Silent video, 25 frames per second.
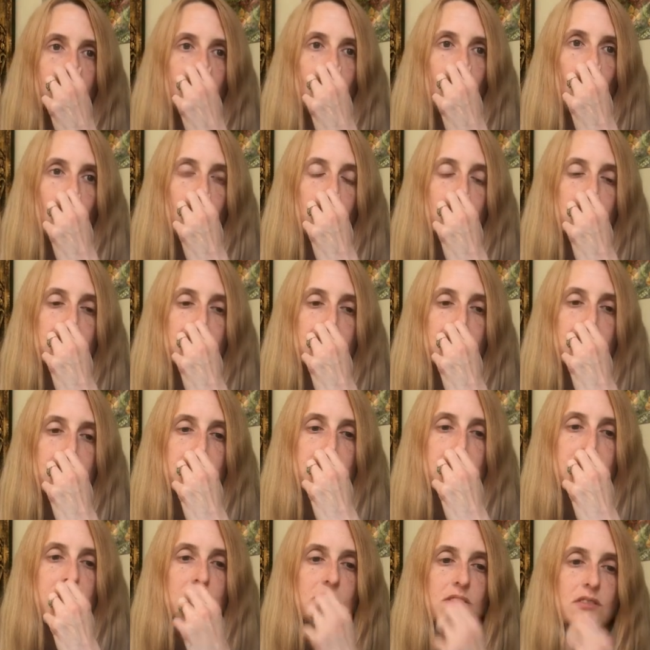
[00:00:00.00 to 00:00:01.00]
obviously
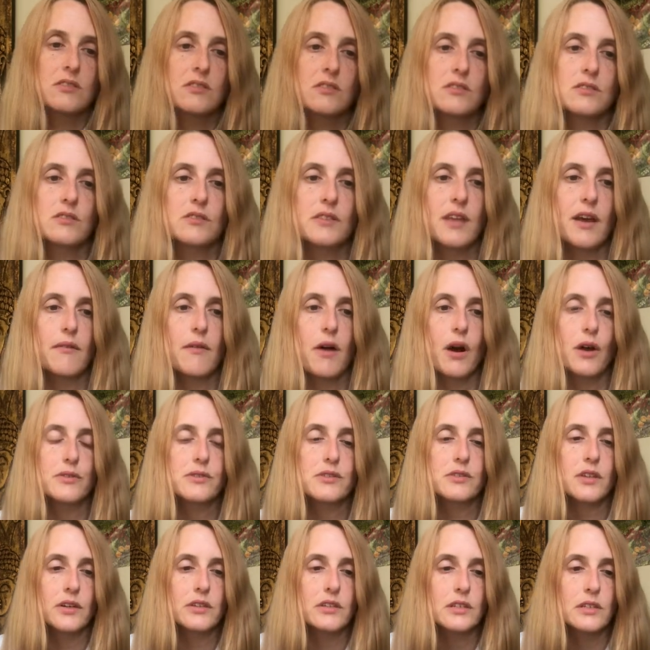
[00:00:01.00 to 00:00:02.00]
there are
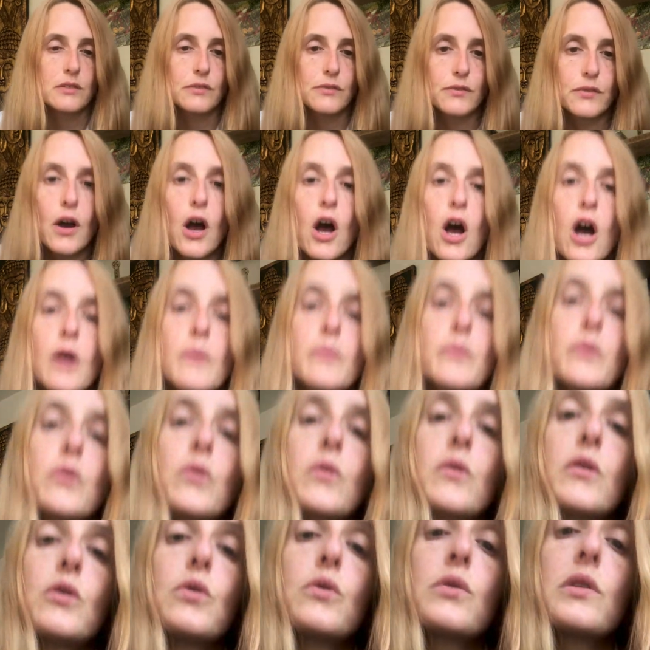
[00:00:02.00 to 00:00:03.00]
studies for herbal
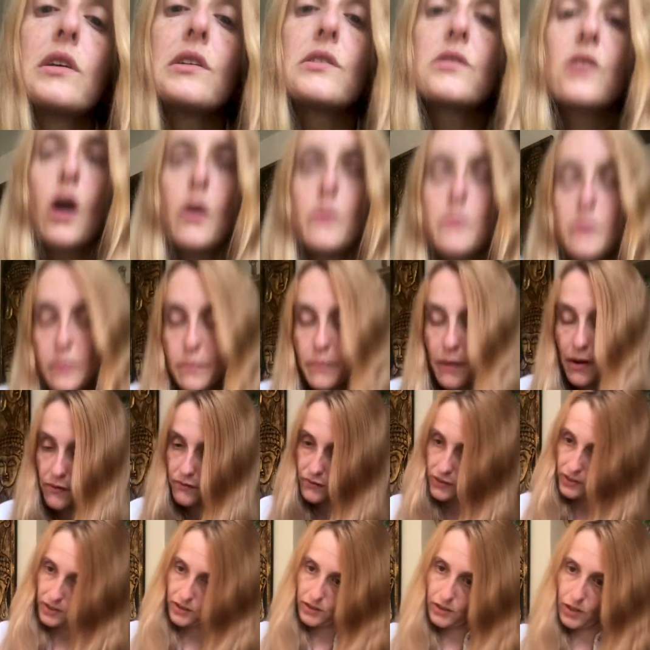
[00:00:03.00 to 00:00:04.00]
and all these
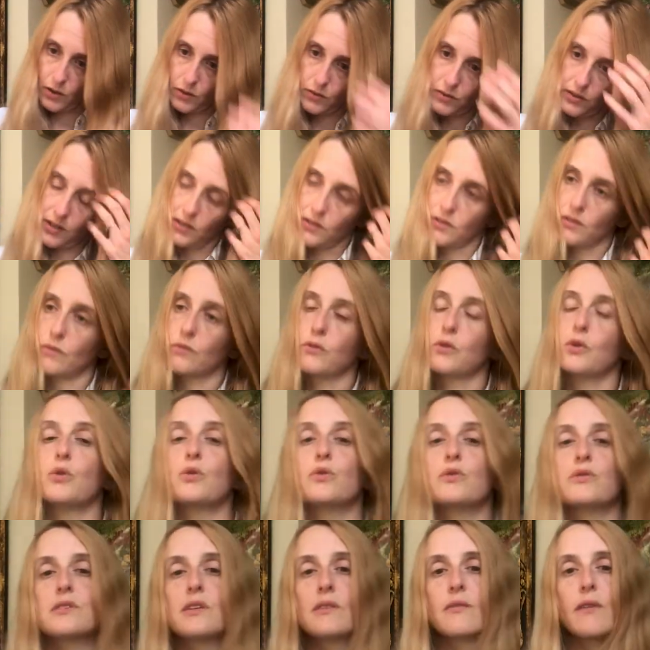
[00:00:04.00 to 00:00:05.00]
homeopathic, you know, of
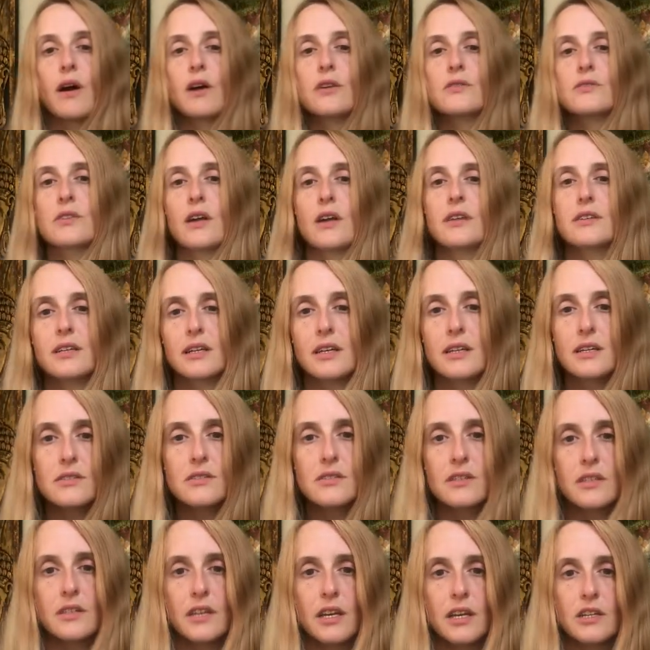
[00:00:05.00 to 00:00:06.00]
course there are studies
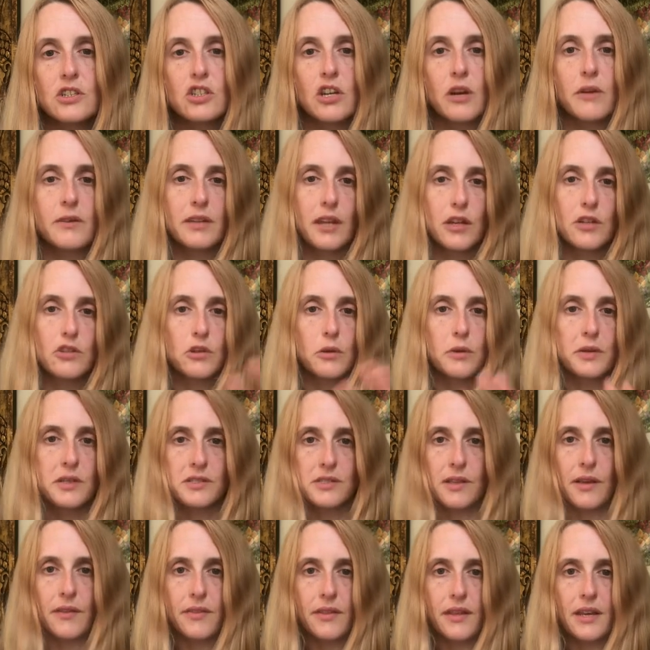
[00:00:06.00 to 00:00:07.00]
and they're showing they're doing
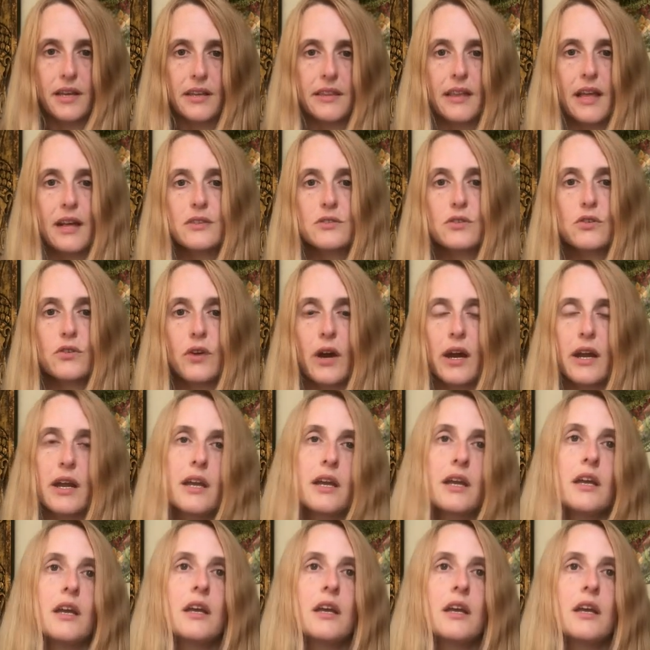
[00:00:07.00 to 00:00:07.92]
something, and that's great.